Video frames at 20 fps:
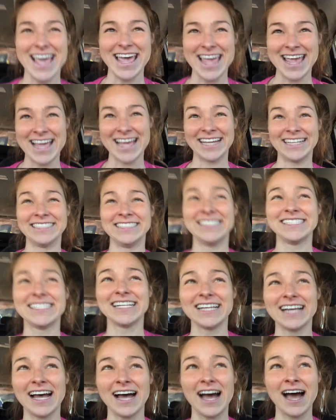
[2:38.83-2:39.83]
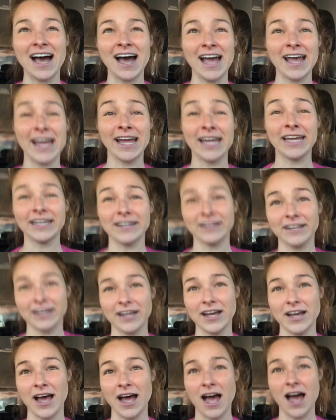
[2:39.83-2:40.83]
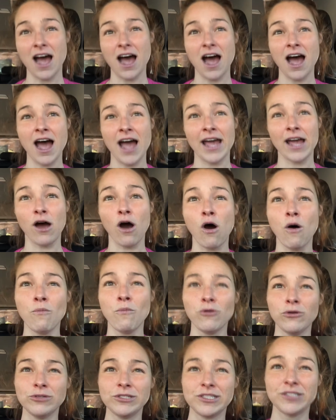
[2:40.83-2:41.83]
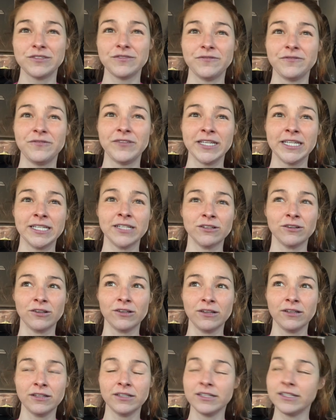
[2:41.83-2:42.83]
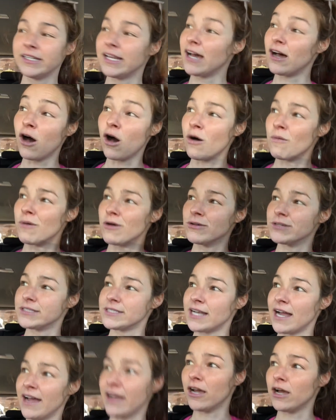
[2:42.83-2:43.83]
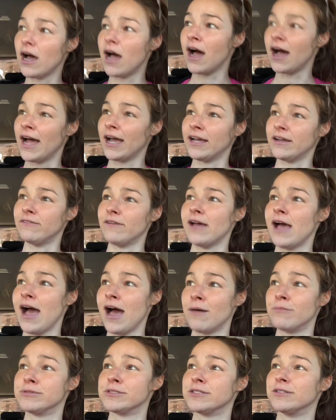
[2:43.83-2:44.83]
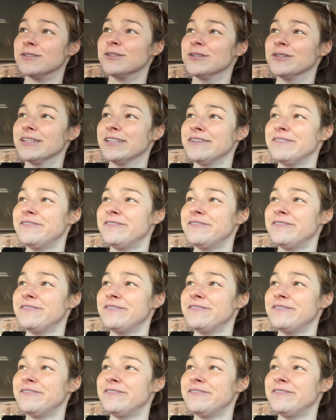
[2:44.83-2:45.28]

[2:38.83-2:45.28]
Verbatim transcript: and I almost feel, not almost, I absolutely